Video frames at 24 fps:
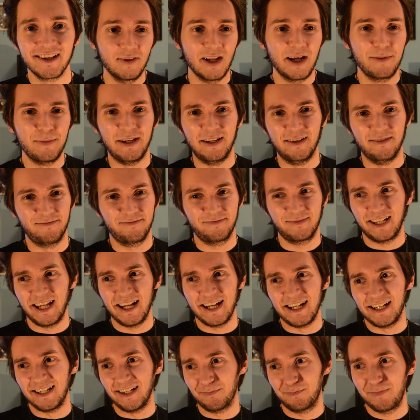I mean,
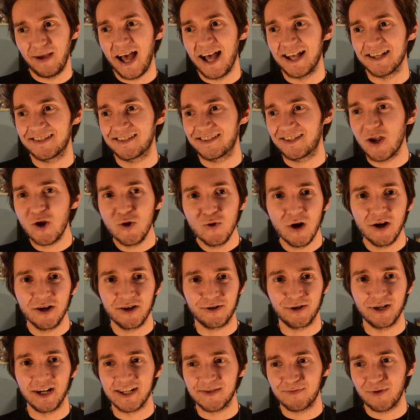getting past
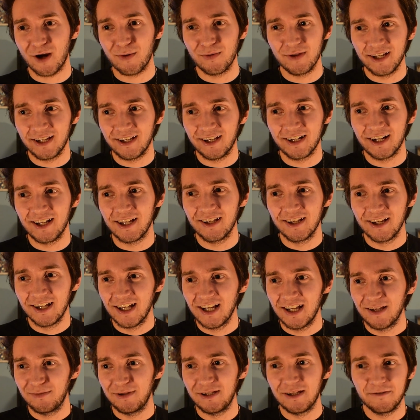200 is probably gonna
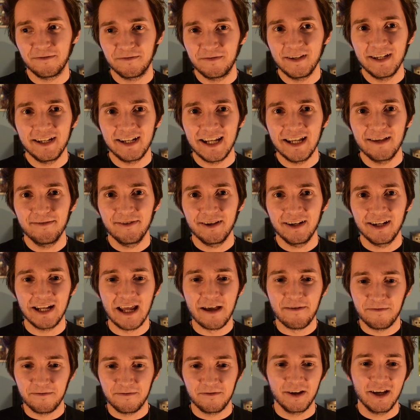be a feat even
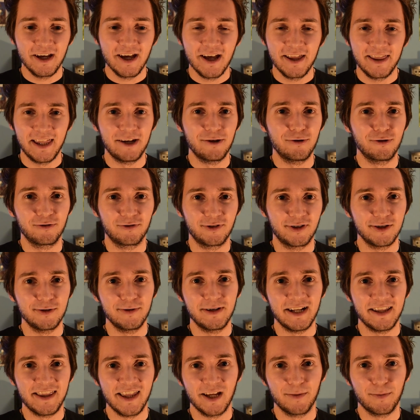if they don't do
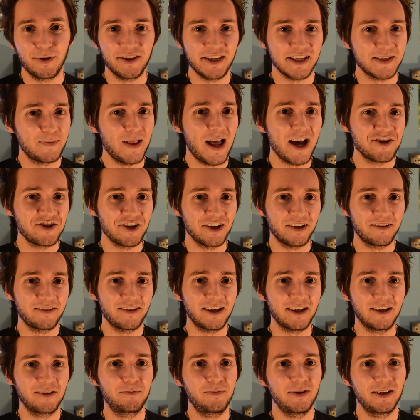anything about the splashing
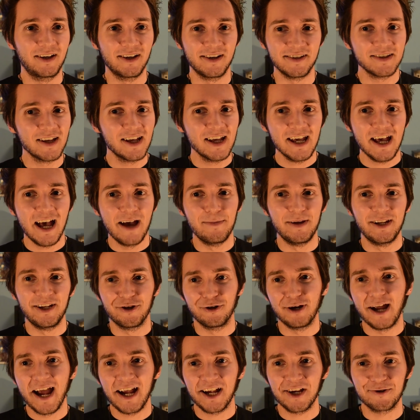thing, because, I mean,
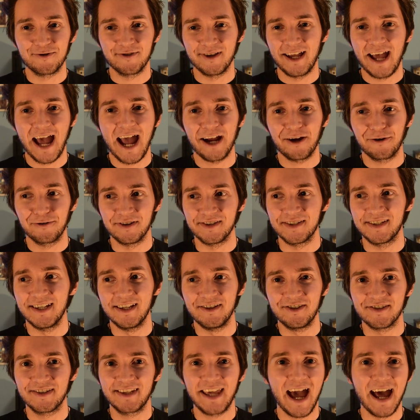your accuracy
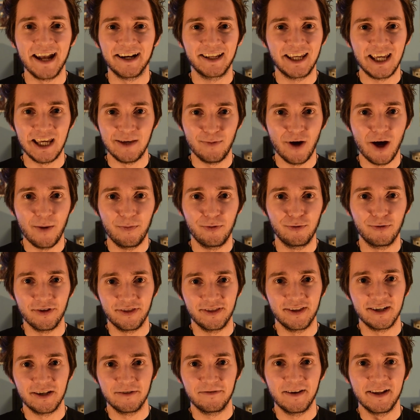just can't keep up with
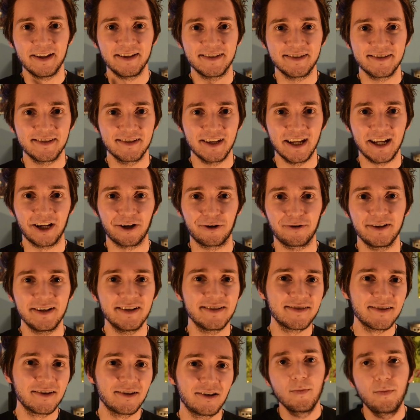the defense
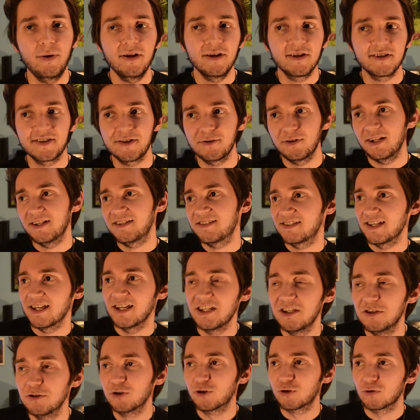increase. But, so let's say
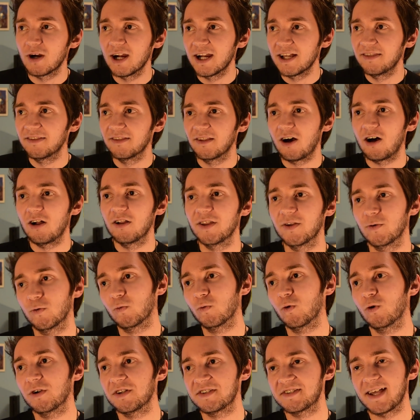you grind all the
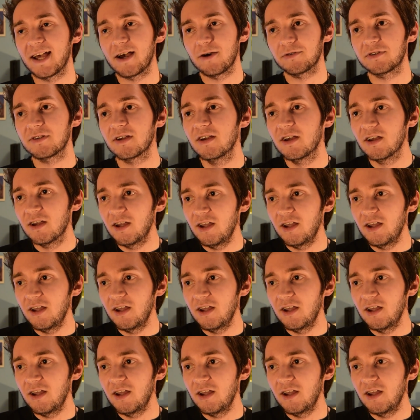rewards out